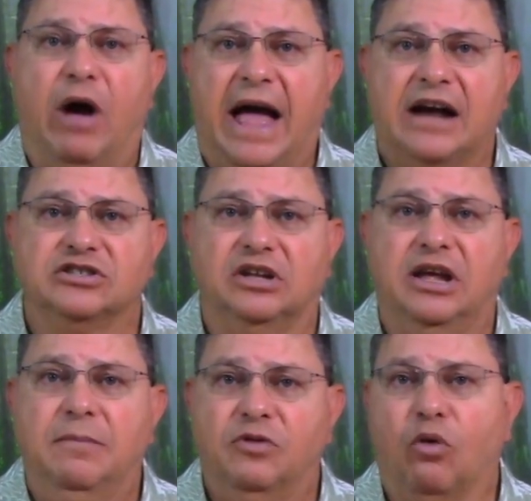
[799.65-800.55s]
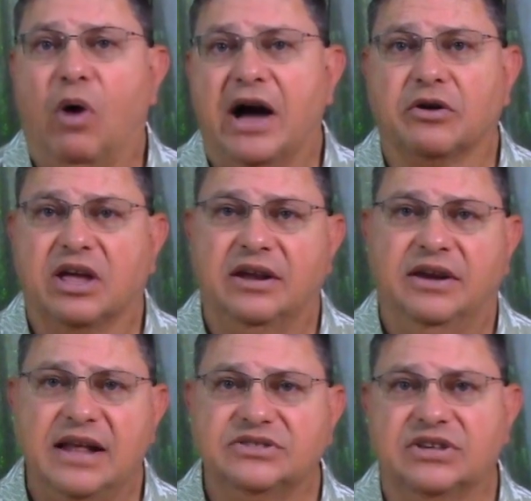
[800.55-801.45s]
actually the water
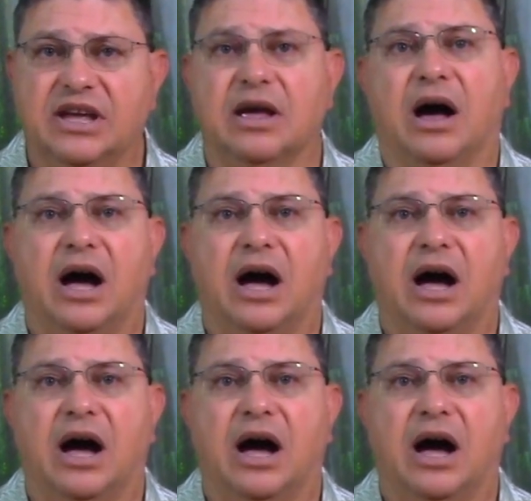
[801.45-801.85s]
condensing